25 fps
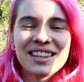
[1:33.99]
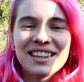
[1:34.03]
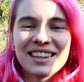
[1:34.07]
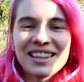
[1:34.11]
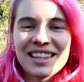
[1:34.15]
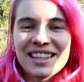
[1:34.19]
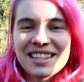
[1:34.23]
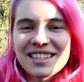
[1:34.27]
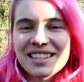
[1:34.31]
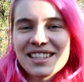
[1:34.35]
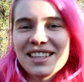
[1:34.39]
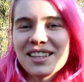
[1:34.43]

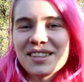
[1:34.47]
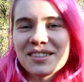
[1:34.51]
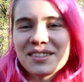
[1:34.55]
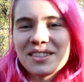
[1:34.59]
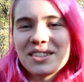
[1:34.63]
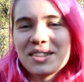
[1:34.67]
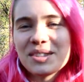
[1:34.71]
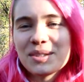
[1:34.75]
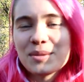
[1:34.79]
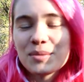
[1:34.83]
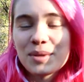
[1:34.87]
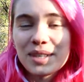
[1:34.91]
let's go
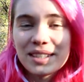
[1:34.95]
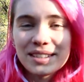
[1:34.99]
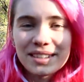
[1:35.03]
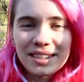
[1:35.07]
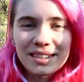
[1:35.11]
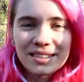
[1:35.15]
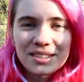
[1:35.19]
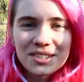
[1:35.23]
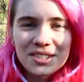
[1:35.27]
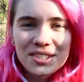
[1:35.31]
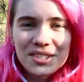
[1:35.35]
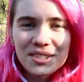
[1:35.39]
to
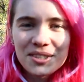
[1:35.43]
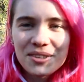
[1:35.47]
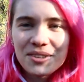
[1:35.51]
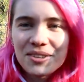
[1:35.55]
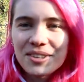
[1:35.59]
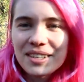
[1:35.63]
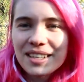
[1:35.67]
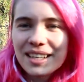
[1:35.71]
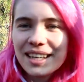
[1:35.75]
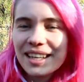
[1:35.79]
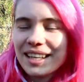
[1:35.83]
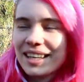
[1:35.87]
$1
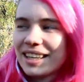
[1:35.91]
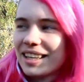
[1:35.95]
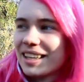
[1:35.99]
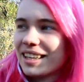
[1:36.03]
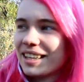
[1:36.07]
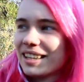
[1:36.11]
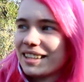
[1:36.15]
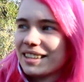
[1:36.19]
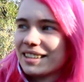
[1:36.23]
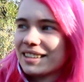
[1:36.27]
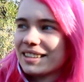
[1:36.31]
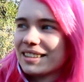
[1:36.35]
store
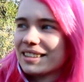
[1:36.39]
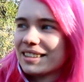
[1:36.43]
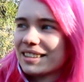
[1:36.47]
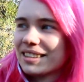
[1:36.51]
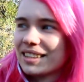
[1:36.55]
and